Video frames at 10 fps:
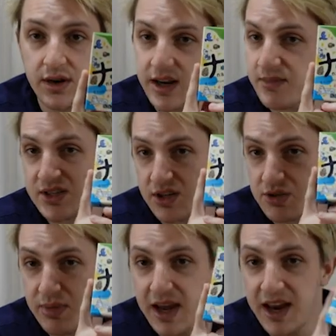on Amazon
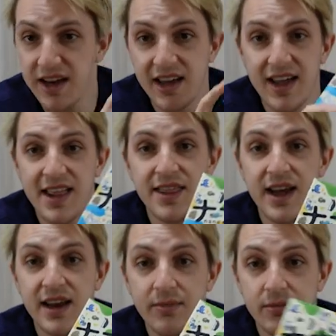Japan,
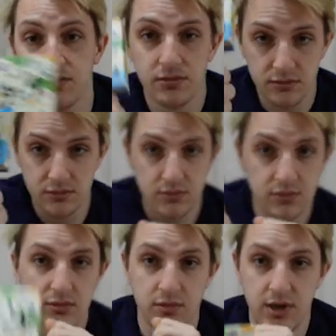then,
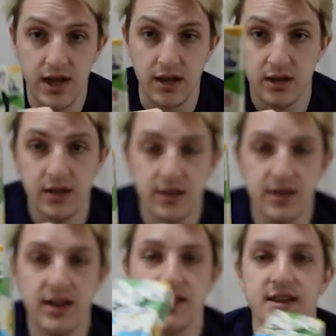hey,
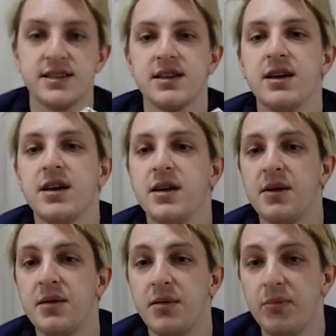get this.
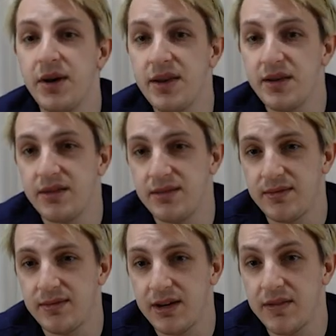But
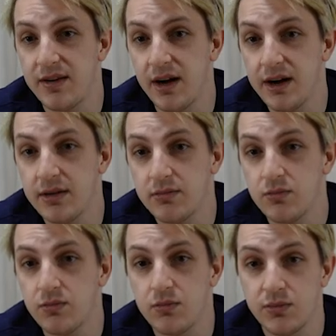if not,
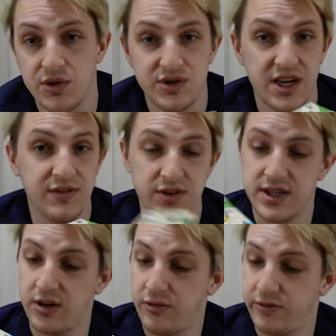you saved
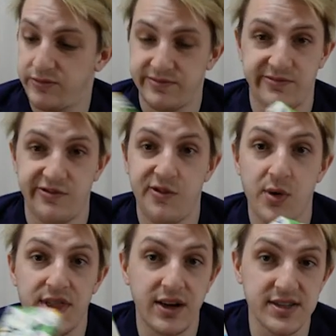yourself
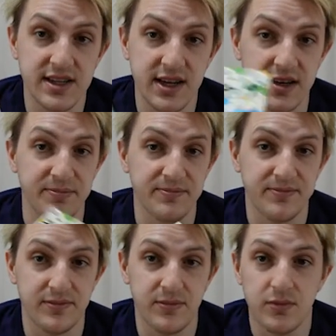4,000 yen,
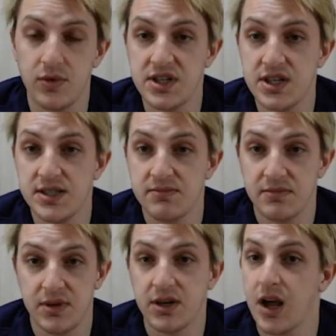which is
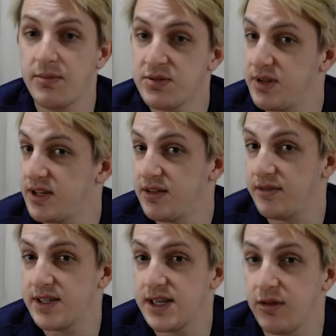an accomplishment in and
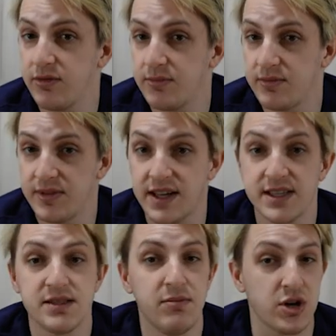of itself.
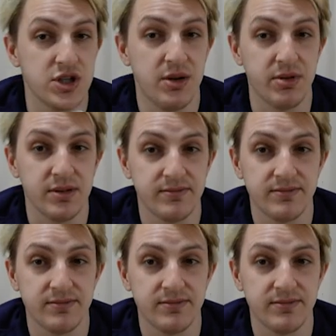That's smart shopping.